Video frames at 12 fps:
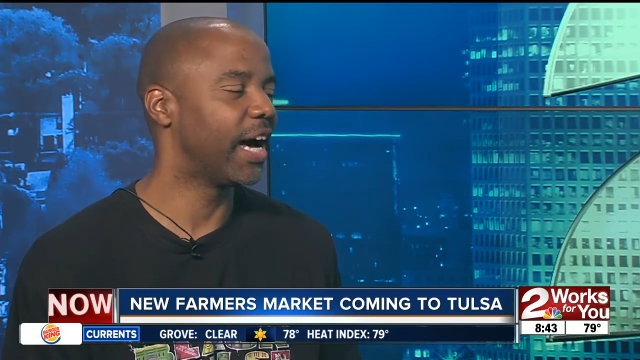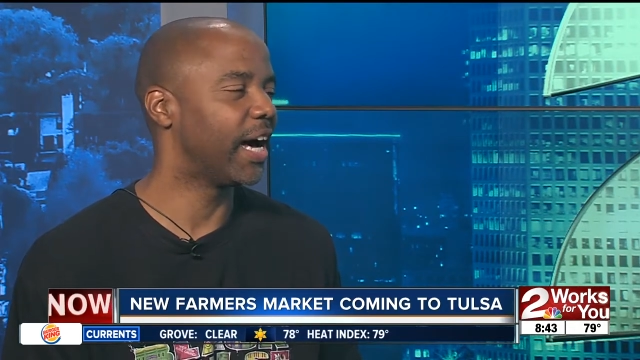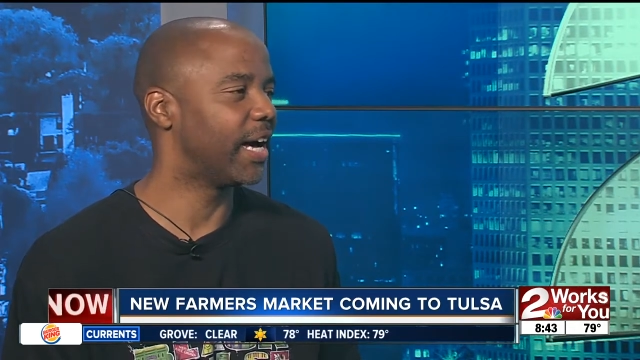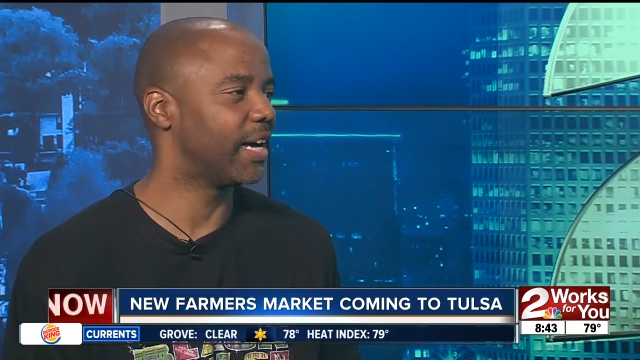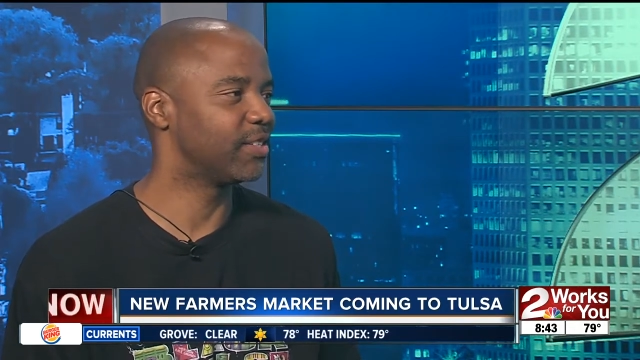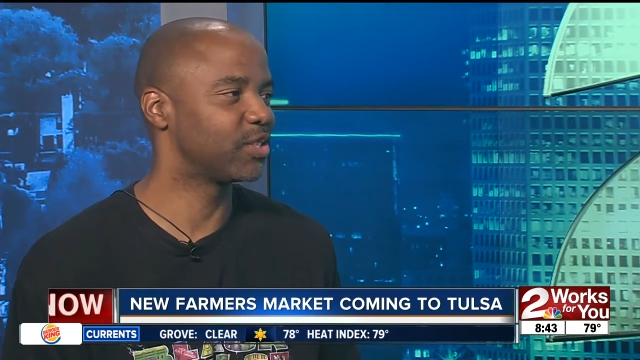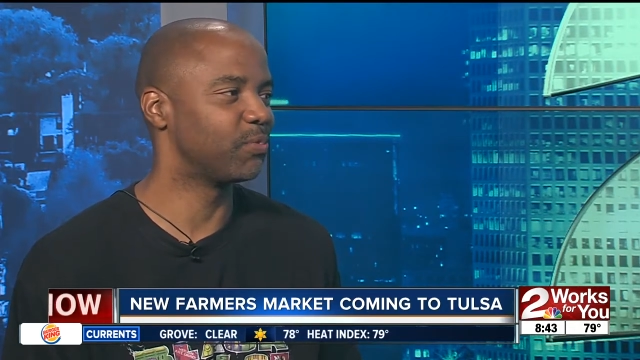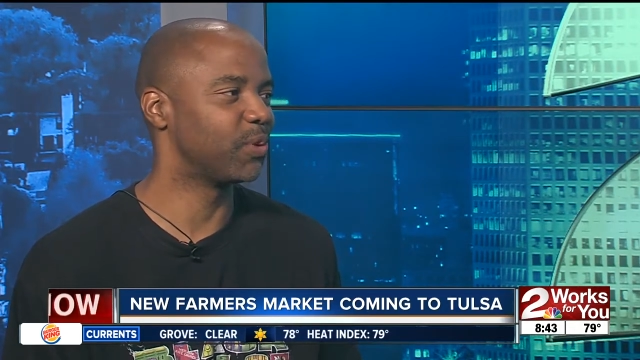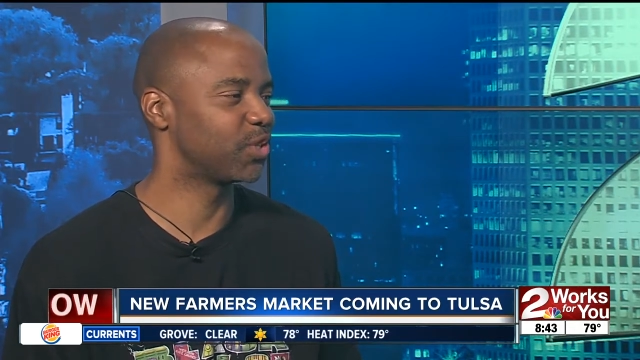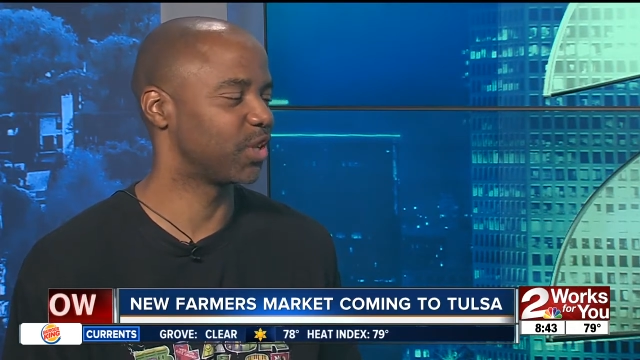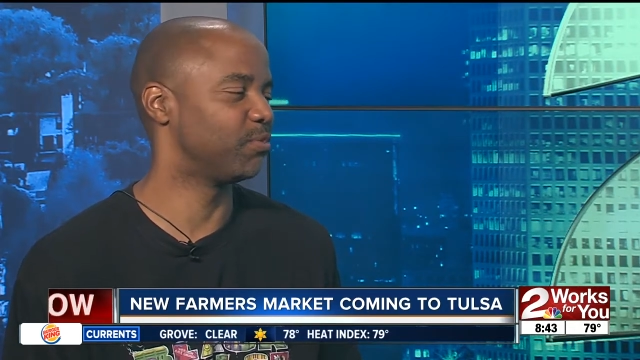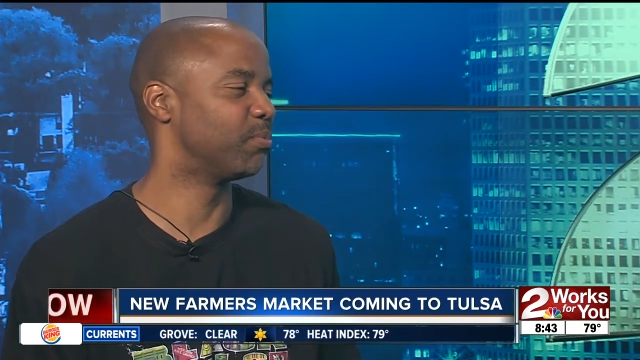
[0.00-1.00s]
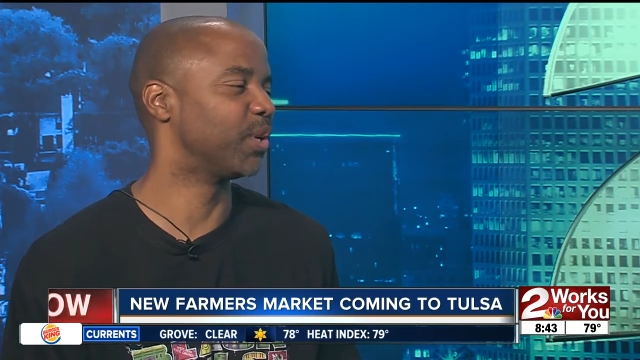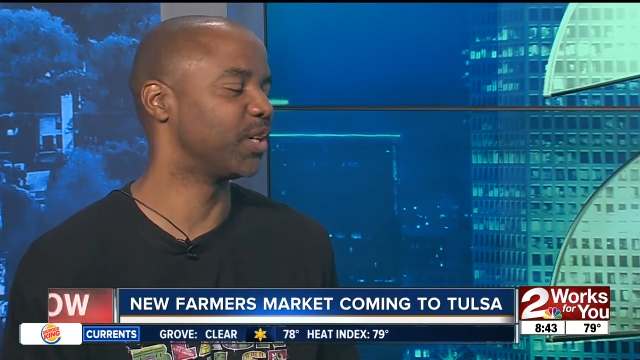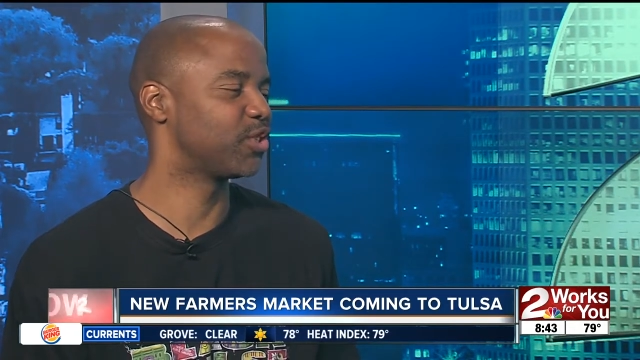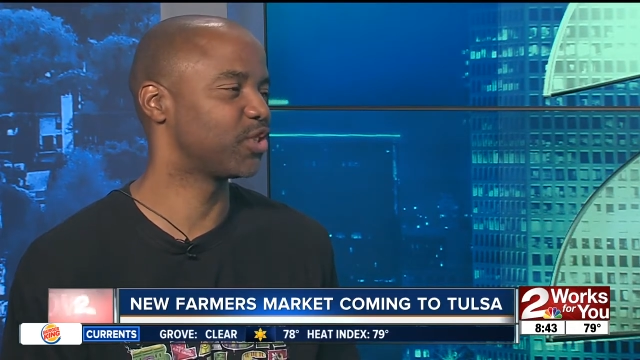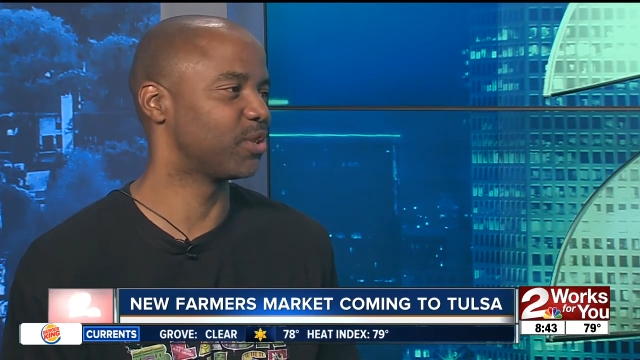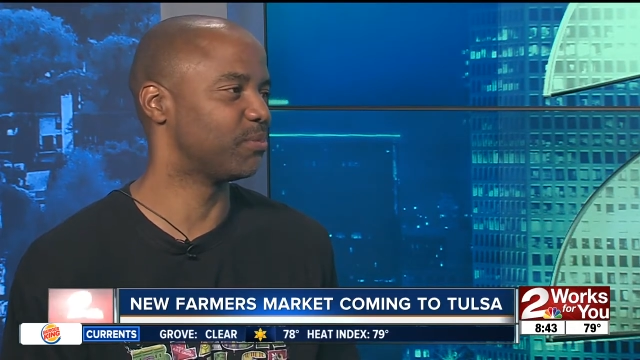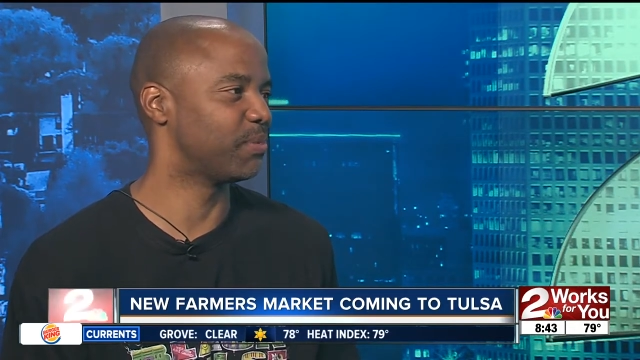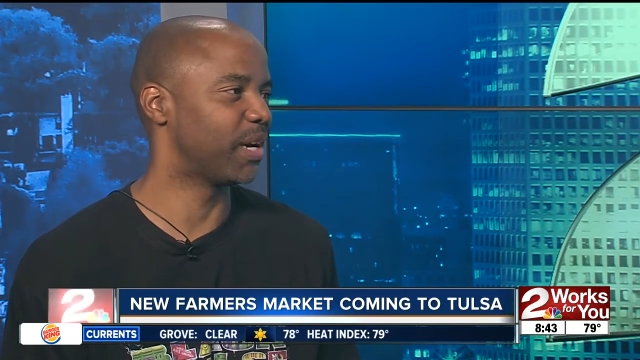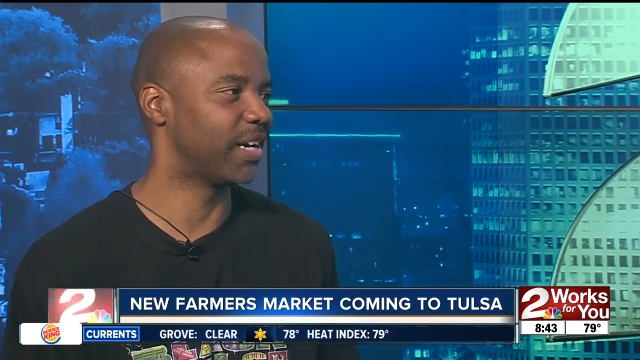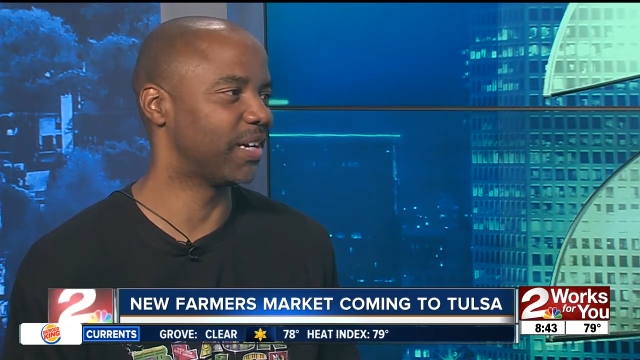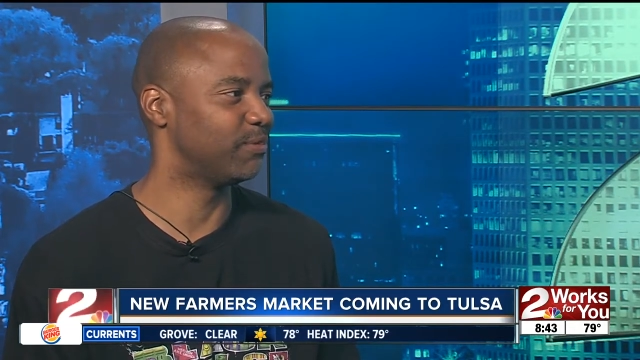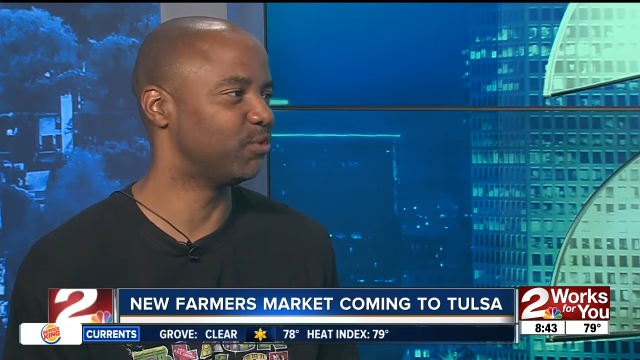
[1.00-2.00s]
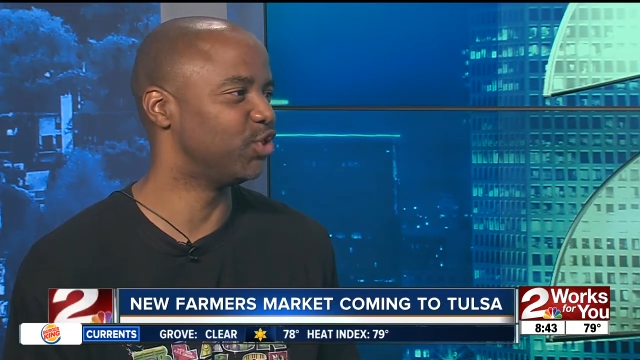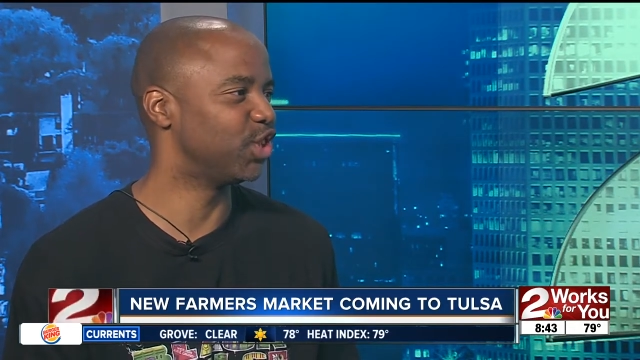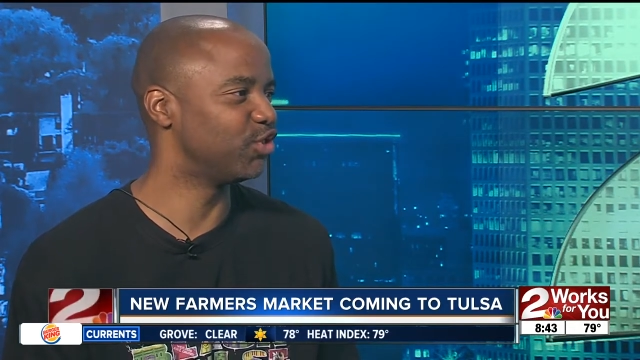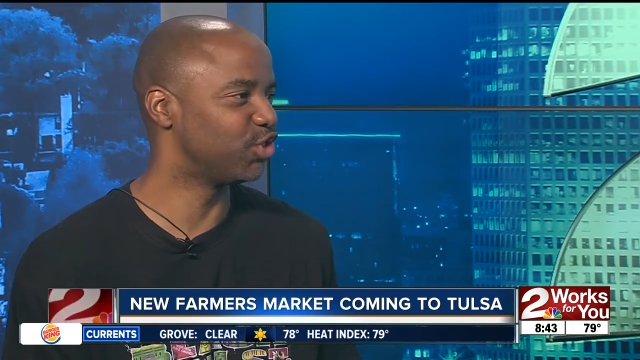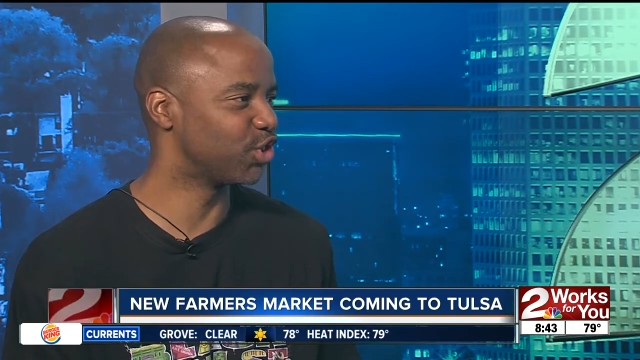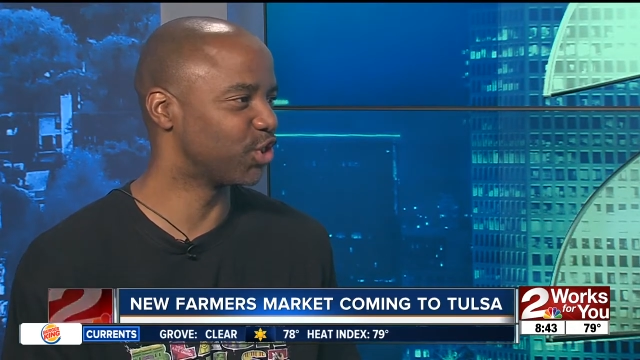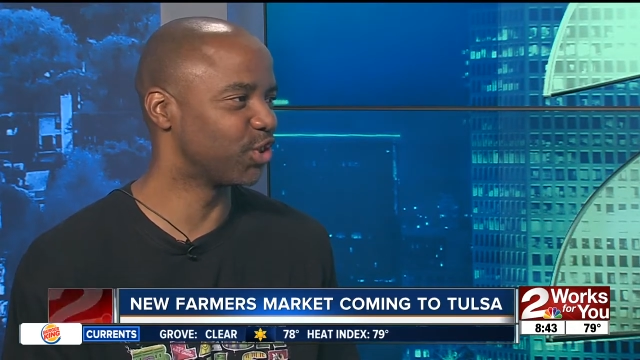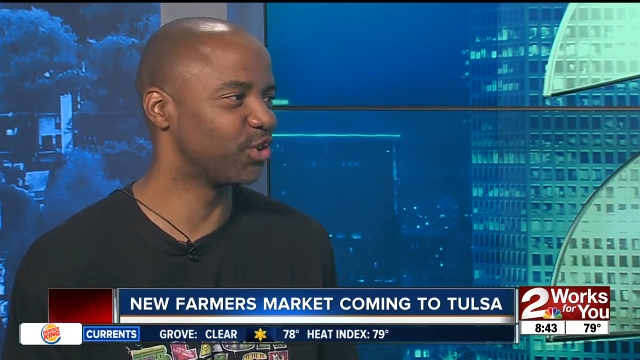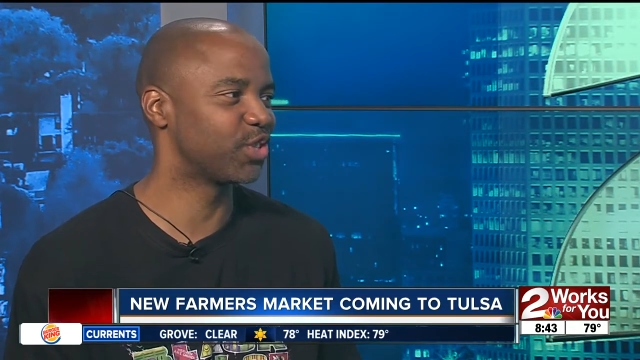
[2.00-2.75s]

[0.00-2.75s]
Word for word: uh, someone's going to bring some uh, ginger.